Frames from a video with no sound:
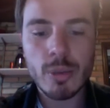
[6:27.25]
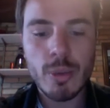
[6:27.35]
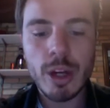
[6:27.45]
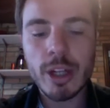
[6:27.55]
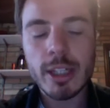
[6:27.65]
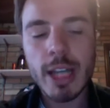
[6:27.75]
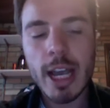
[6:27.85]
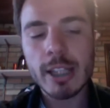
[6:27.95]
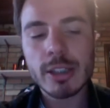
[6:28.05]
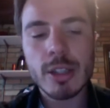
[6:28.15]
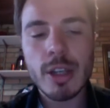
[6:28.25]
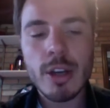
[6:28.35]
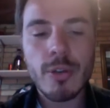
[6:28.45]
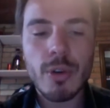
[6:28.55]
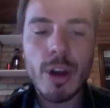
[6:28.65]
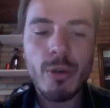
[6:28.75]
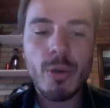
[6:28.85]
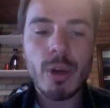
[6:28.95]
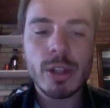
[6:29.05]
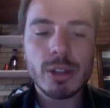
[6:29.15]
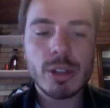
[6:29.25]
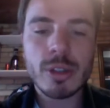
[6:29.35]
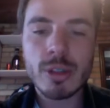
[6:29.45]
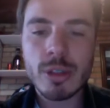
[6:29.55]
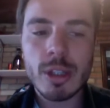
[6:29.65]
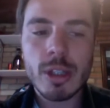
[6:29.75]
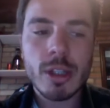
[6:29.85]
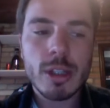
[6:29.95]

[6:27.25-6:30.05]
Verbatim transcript: Be organized for everyone to